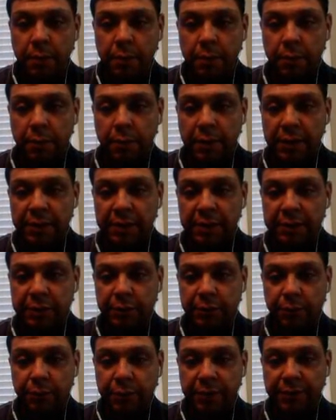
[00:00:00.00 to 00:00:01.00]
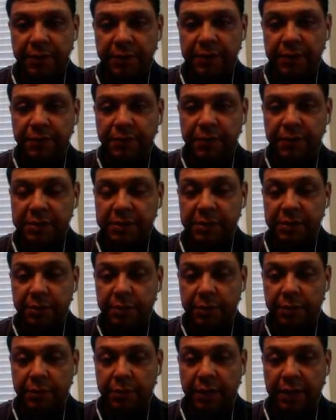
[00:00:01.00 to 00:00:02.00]
when the derivative is
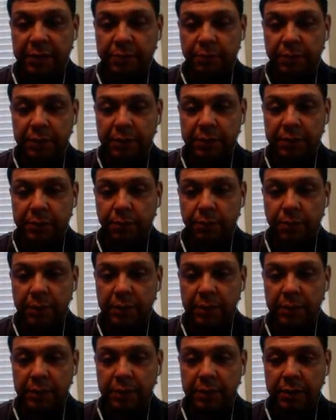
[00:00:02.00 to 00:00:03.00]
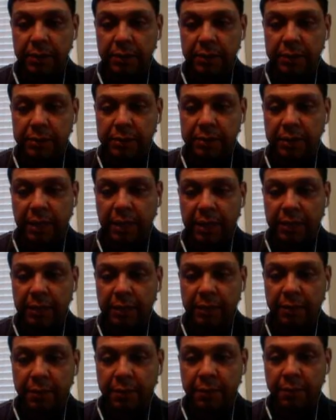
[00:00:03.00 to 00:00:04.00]
0. That's what it's really saying
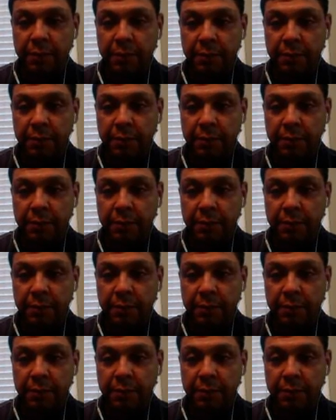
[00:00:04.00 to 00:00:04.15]
here.